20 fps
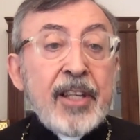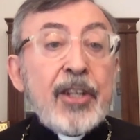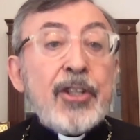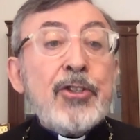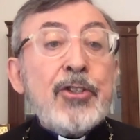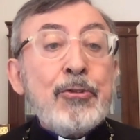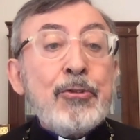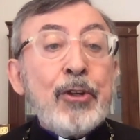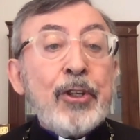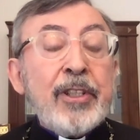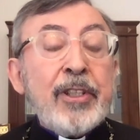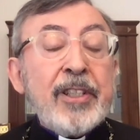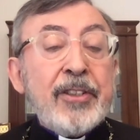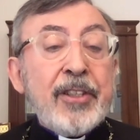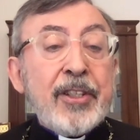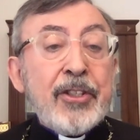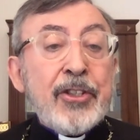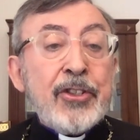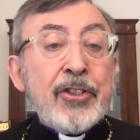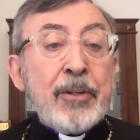there is no
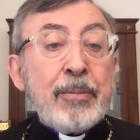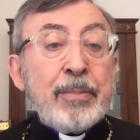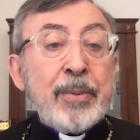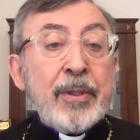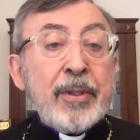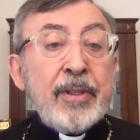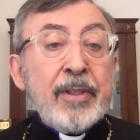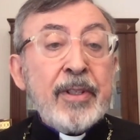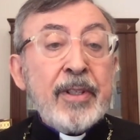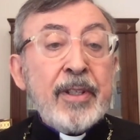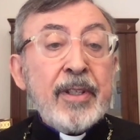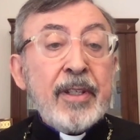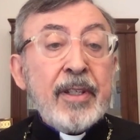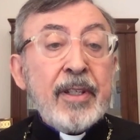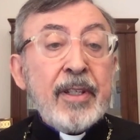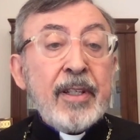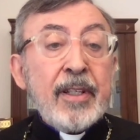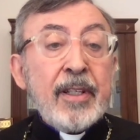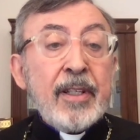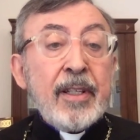leadership.
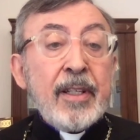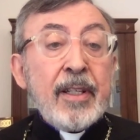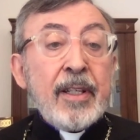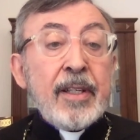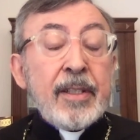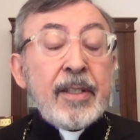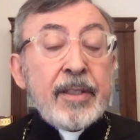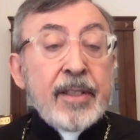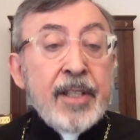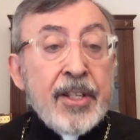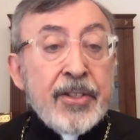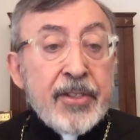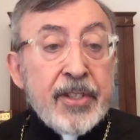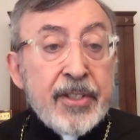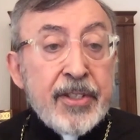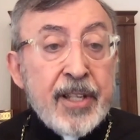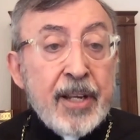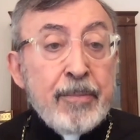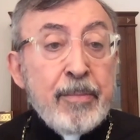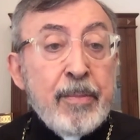This
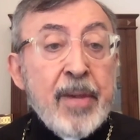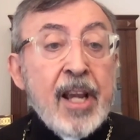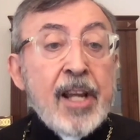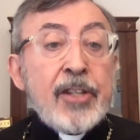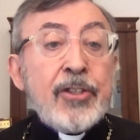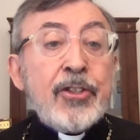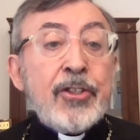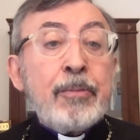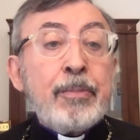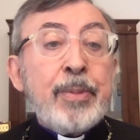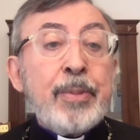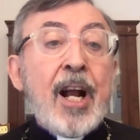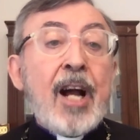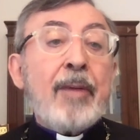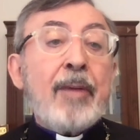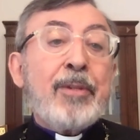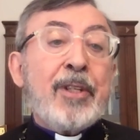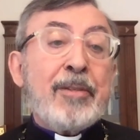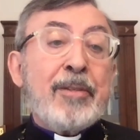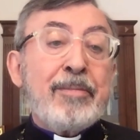is a major
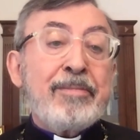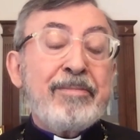problem.